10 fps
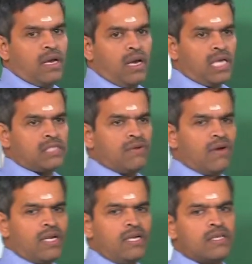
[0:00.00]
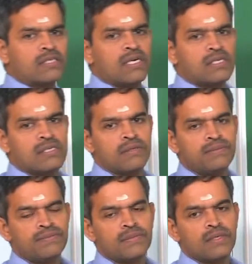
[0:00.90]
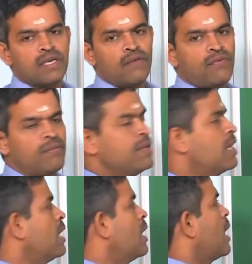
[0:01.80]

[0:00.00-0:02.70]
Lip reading: As we already discussed, FMEA